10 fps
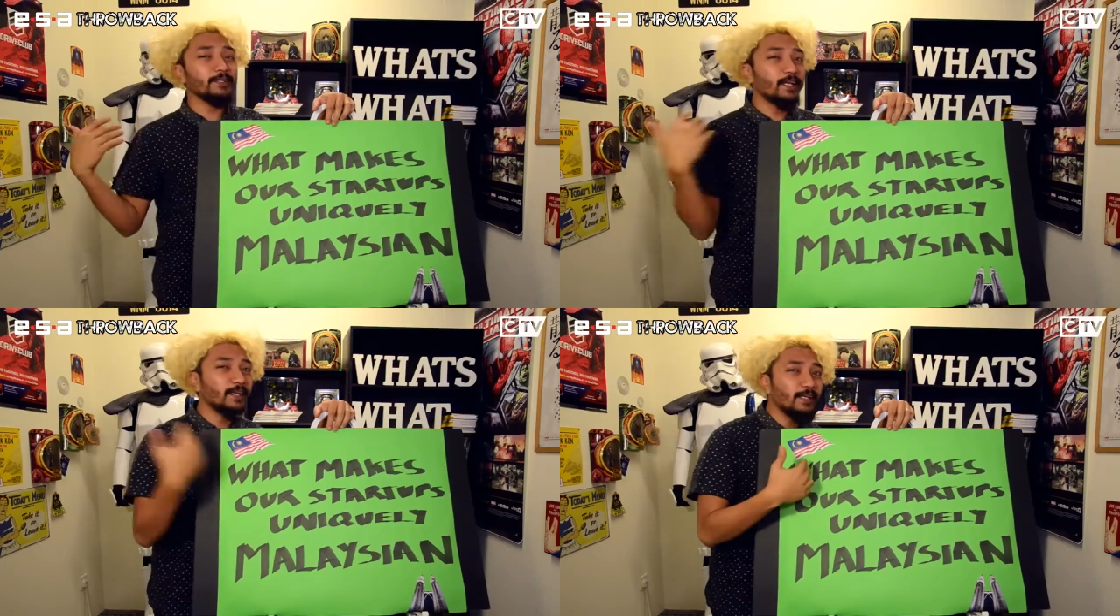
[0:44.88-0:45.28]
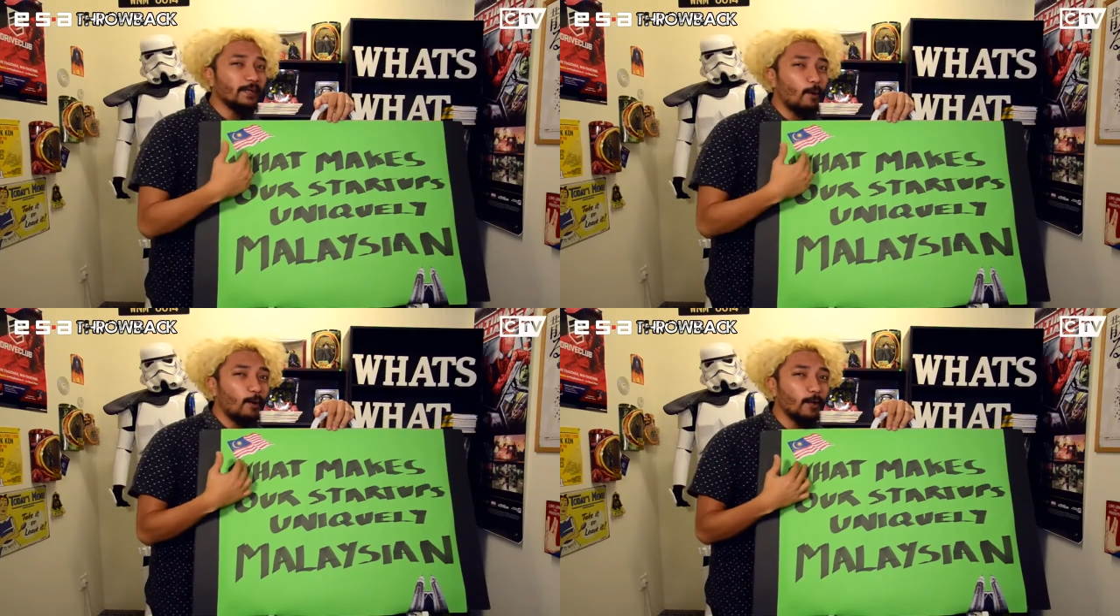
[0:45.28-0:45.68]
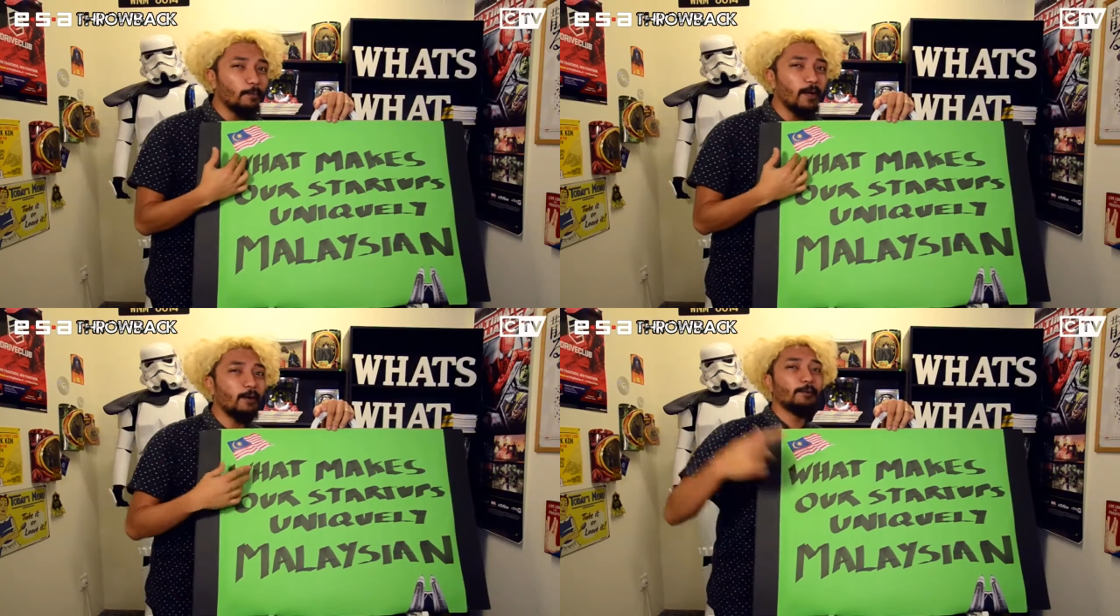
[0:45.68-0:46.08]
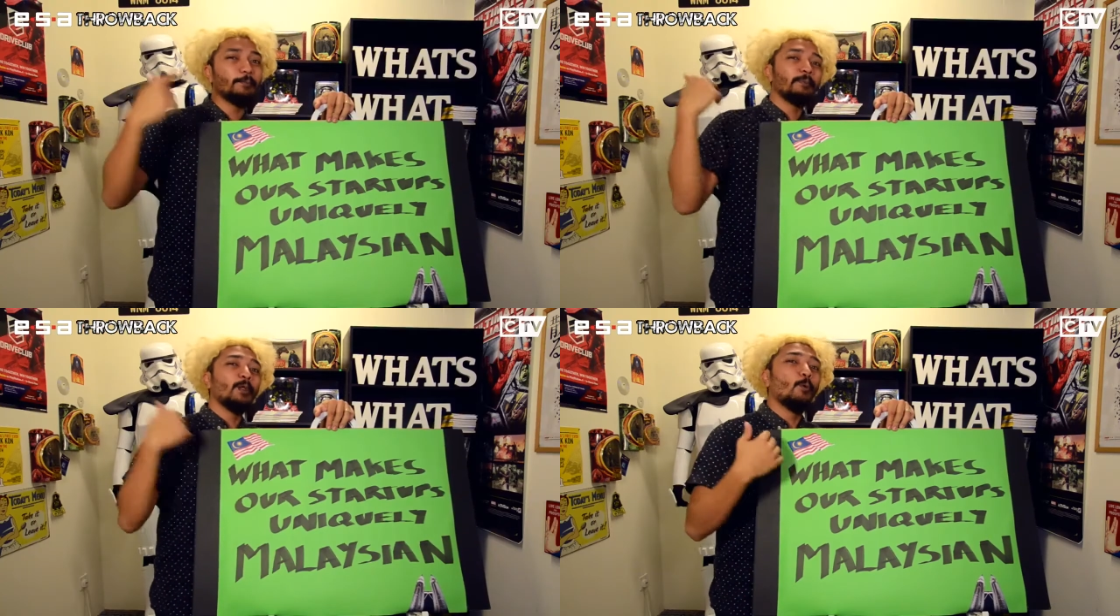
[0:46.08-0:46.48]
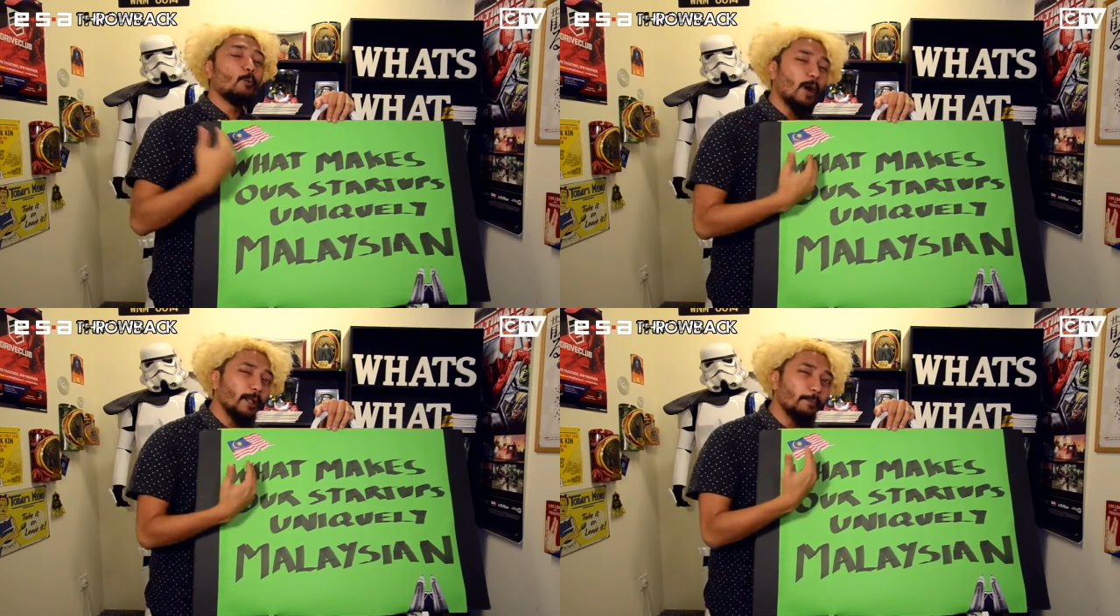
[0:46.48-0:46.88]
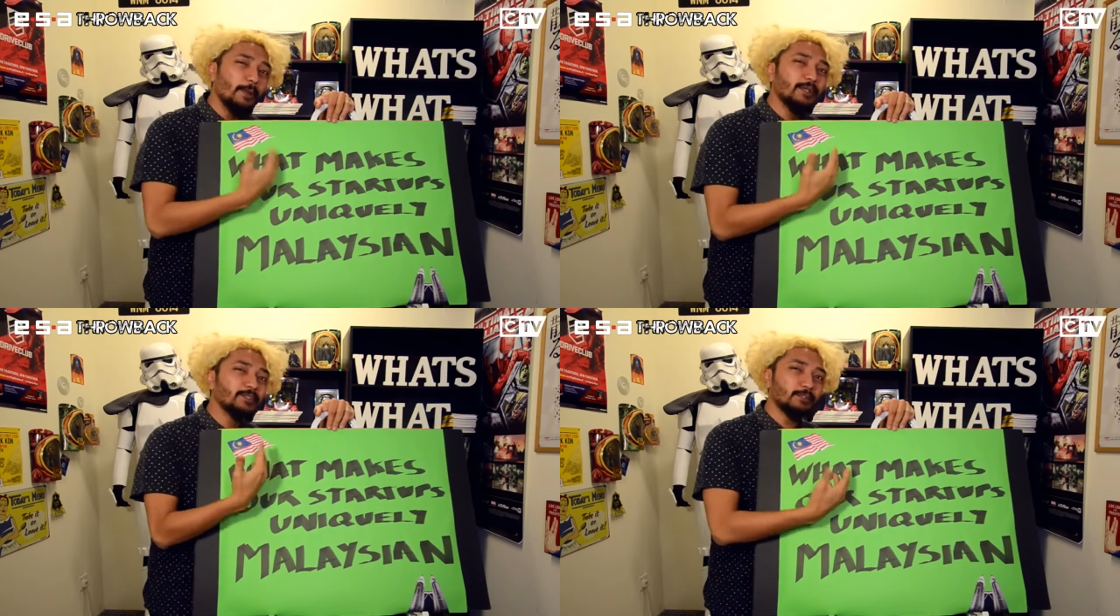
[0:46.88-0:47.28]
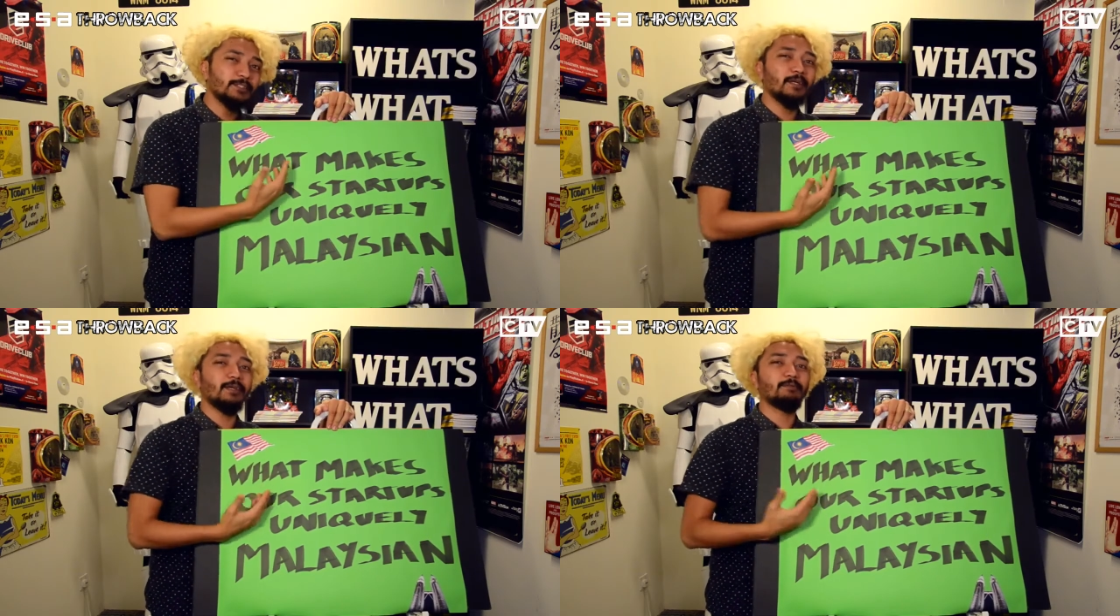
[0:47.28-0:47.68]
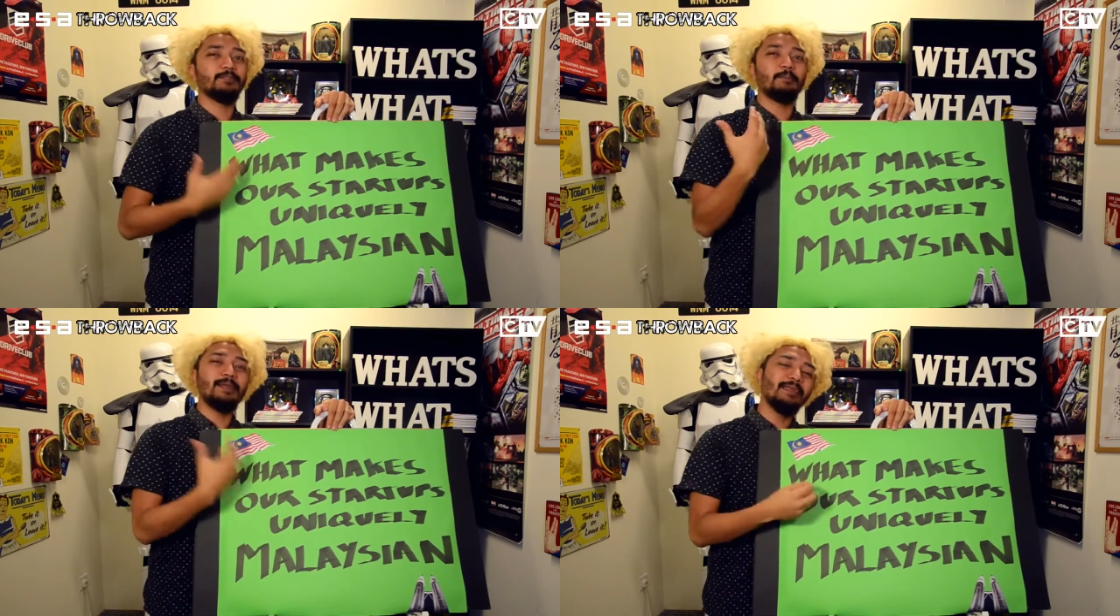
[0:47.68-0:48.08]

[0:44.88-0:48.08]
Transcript: is actually all about what makes our startups